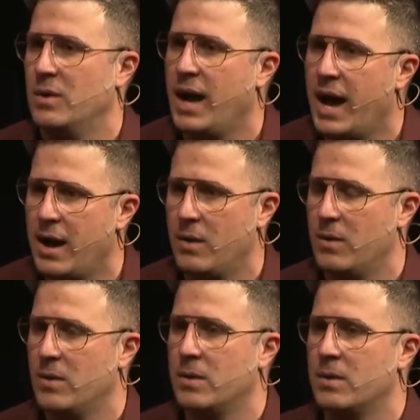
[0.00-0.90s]
How?
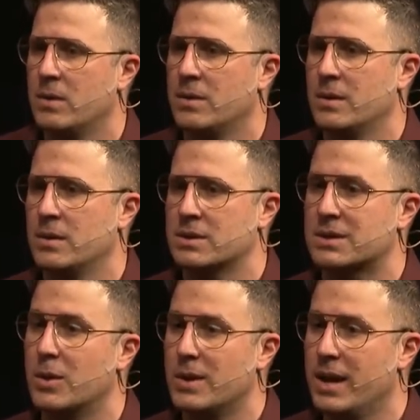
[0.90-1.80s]

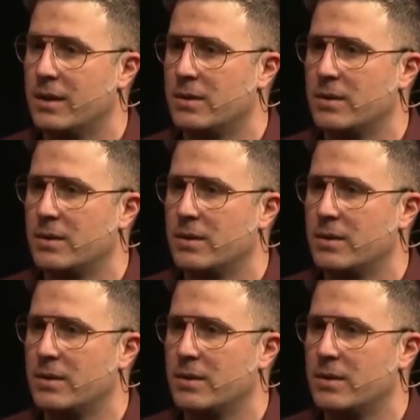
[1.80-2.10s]
Slow down.